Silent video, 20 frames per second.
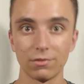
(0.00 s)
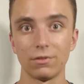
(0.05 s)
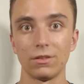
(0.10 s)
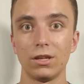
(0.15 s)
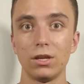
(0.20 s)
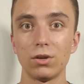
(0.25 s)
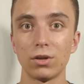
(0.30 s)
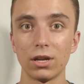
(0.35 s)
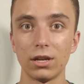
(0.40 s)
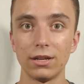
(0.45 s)

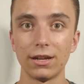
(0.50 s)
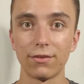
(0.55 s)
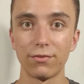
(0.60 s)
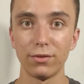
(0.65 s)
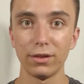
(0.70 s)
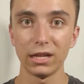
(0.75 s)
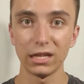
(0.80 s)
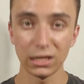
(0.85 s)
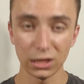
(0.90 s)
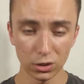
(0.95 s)
you can
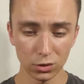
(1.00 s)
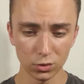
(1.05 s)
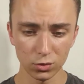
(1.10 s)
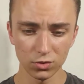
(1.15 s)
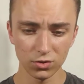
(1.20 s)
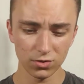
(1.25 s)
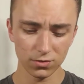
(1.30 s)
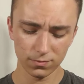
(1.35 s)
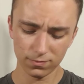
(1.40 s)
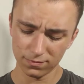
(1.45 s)
definitely
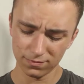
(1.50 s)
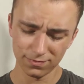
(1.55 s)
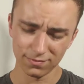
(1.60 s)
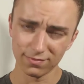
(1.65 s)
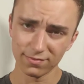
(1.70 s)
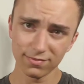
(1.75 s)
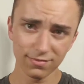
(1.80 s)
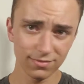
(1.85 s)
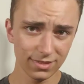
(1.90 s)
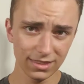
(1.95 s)
use
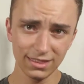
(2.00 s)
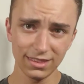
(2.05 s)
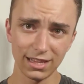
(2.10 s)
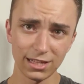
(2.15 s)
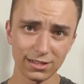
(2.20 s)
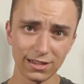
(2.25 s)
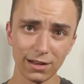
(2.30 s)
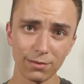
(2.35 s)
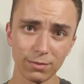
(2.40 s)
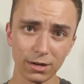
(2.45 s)
the
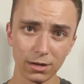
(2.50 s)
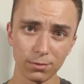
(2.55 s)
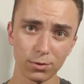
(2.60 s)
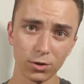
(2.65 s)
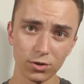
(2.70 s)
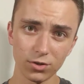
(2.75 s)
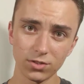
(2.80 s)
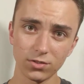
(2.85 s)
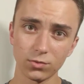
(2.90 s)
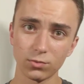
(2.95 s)
Soundbrenner
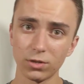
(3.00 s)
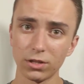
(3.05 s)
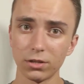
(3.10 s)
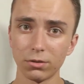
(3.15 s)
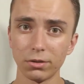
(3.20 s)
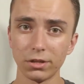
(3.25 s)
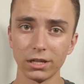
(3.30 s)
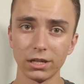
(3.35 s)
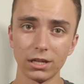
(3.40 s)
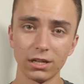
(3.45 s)
Pulse. Really,
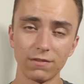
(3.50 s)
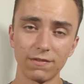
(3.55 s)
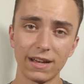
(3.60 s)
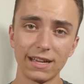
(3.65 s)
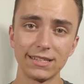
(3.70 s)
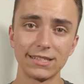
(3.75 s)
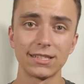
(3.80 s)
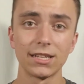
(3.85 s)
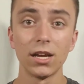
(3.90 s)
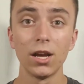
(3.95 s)
really good
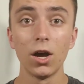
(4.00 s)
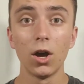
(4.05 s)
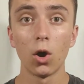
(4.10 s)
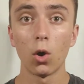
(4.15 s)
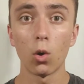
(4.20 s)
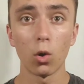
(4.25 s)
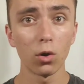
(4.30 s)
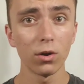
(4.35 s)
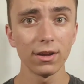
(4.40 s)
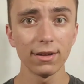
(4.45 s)
device.
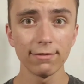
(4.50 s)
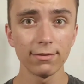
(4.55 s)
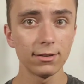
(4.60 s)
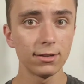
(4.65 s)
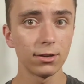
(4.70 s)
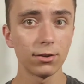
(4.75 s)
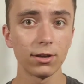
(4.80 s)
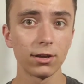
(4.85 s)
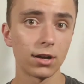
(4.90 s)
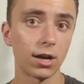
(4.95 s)
Or even
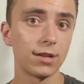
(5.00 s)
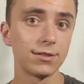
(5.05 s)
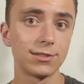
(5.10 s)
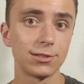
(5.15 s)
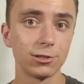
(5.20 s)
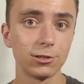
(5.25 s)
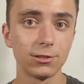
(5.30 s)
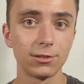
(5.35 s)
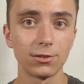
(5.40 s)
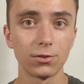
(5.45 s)
during
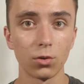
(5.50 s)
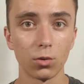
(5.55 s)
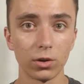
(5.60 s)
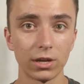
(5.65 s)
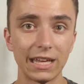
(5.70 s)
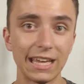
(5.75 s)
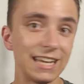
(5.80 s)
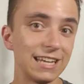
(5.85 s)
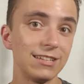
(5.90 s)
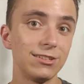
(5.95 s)
concerts or
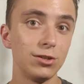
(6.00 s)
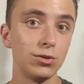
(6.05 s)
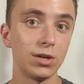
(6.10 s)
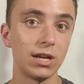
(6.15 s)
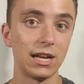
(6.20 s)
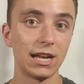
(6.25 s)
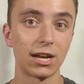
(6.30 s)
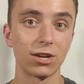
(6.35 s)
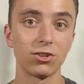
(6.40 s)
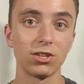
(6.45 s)
gigs, you
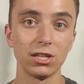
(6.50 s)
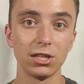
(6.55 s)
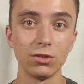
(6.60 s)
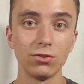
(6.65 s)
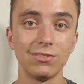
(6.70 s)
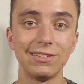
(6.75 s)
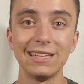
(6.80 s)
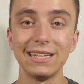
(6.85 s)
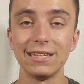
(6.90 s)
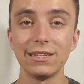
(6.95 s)
can actually
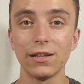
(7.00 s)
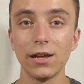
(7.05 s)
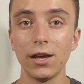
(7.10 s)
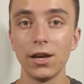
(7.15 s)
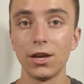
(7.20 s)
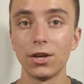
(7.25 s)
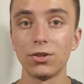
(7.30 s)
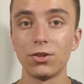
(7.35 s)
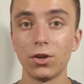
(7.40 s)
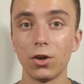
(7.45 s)
use these.
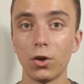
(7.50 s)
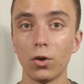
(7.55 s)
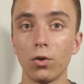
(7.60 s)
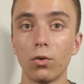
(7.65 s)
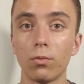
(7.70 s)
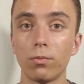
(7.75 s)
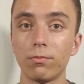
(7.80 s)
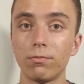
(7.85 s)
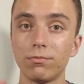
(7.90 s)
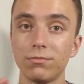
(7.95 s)

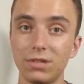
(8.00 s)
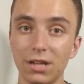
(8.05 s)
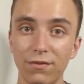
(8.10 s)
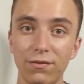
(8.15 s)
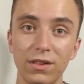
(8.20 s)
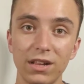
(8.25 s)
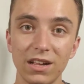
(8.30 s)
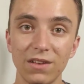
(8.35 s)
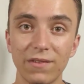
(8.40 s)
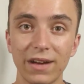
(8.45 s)
So
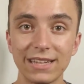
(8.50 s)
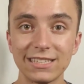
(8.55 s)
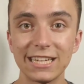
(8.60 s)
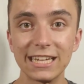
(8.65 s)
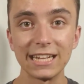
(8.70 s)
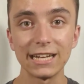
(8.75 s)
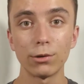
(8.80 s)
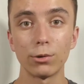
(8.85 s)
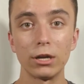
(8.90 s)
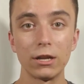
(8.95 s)
definitely advise
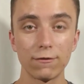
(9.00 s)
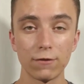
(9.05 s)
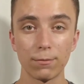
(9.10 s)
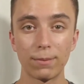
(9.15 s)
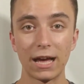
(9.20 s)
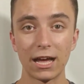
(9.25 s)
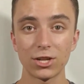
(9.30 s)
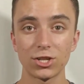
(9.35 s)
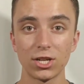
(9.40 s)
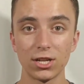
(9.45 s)
getting one if you're
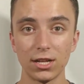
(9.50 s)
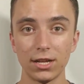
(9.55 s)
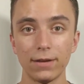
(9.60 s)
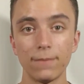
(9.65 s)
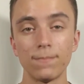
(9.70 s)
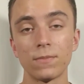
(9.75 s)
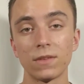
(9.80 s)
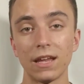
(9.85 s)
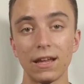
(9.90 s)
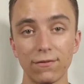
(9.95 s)
passionate.
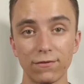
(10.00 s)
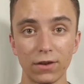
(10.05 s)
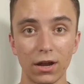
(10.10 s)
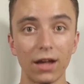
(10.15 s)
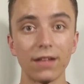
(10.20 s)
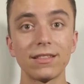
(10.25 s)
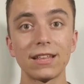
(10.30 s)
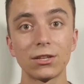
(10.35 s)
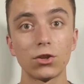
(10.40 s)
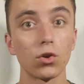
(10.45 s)
If
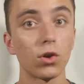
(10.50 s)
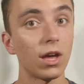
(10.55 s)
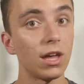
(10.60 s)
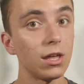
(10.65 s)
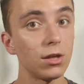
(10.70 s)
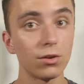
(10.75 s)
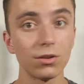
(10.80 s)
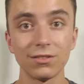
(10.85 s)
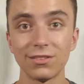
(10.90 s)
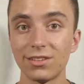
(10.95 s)
not, that's okay.
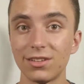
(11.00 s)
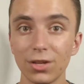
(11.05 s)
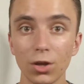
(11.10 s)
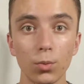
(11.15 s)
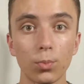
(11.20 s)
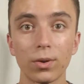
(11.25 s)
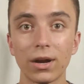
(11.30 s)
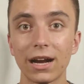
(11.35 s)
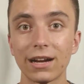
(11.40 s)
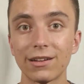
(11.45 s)
You can still
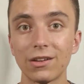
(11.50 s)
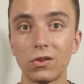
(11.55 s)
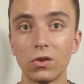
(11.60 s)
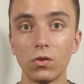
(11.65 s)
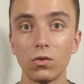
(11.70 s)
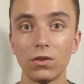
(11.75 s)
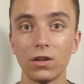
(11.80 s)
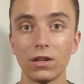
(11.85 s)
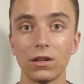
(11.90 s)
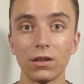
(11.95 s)
practice
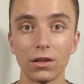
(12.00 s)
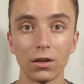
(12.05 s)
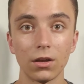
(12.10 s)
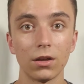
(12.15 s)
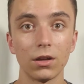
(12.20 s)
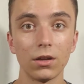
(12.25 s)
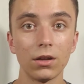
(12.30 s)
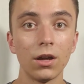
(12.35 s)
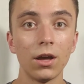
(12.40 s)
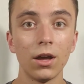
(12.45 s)
using
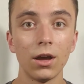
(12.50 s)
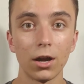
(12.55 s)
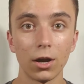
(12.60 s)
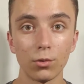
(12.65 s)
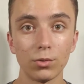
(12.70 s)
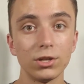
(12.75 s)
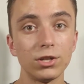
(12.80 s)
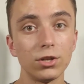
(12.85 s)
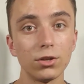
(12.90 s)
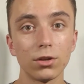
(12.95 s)
the
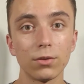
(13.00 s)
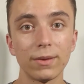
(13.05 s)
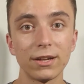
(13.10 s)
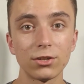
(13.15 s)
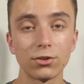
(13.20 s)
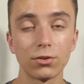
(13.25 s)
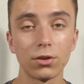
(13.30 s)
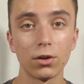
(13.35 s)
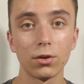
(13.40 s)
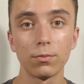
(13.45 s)
original
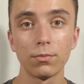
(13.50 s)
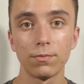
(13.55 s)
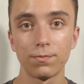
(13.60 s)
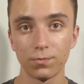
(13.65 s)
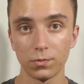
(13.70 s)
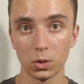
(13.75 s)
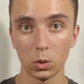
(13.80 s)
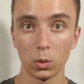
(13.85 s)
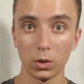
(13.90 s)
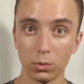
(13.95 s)
metronome,
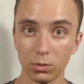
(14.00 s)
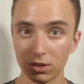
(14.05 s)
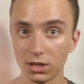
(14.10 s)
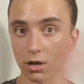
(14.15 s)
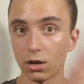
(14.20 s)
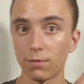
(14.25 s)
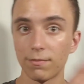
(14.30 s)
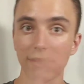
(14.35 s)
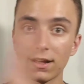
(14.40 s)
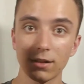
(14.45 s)
the one with the
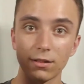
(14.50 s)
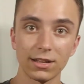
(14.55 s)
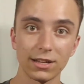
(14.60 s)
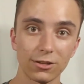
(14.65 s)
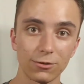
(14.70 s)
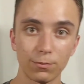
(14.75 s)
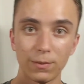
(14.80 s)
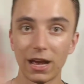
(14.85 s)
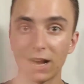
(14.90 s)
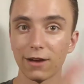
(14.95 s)
arm that clicks
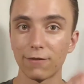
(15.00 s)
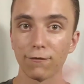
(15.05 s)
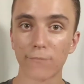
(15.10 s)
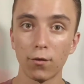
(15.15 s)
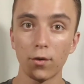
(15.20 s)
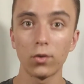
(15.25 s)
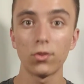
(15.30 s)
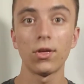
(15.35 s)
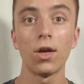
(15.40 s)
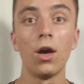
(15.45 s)
back and
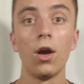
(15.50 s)
forth,